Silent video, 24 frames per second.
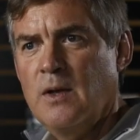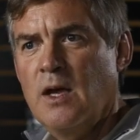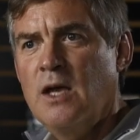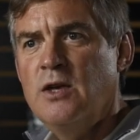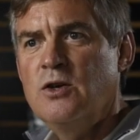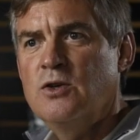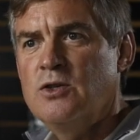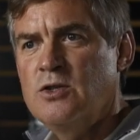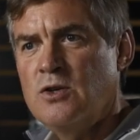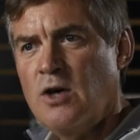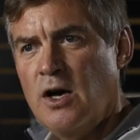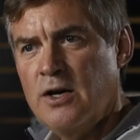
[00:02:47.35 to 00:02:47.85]

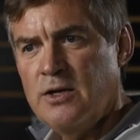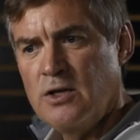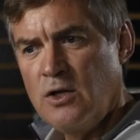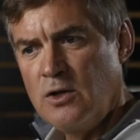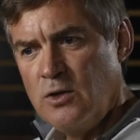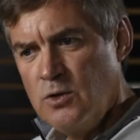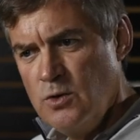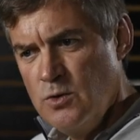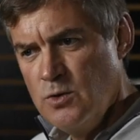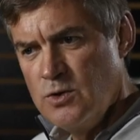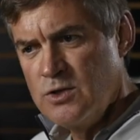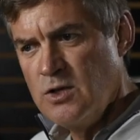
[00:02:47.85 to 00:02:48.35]
and you start
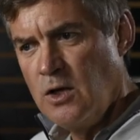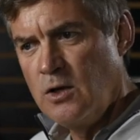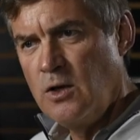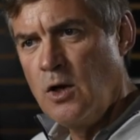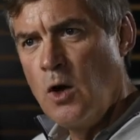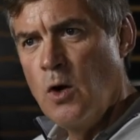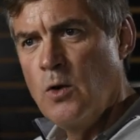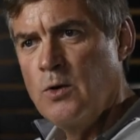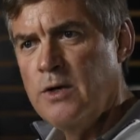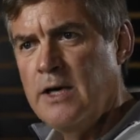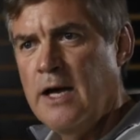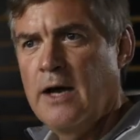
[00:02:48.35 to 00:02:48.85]
to lose the
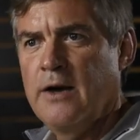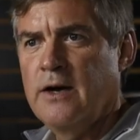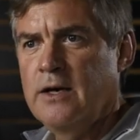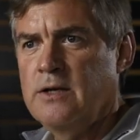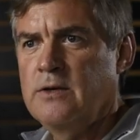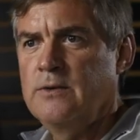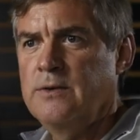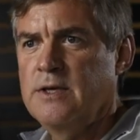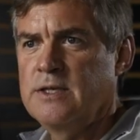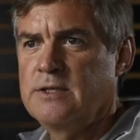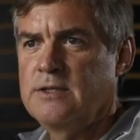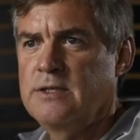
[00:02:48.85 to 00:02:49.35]
load
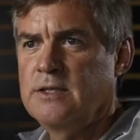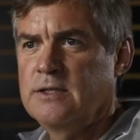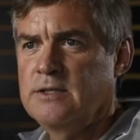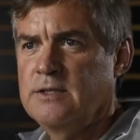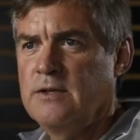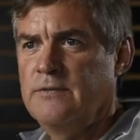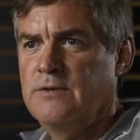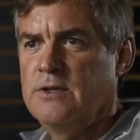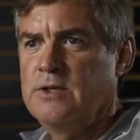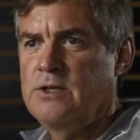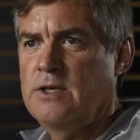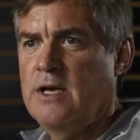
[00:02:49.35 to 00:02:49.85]

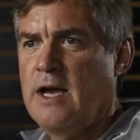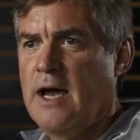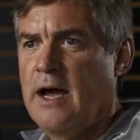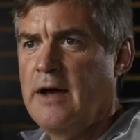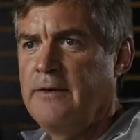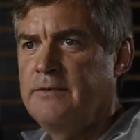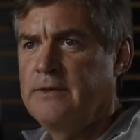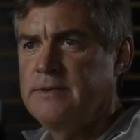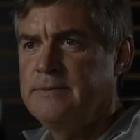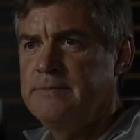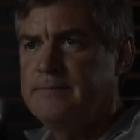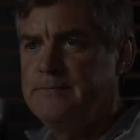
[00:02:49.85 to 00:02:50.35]
characteristics of the
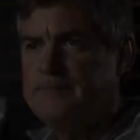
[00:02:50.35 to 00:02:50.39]
shaft.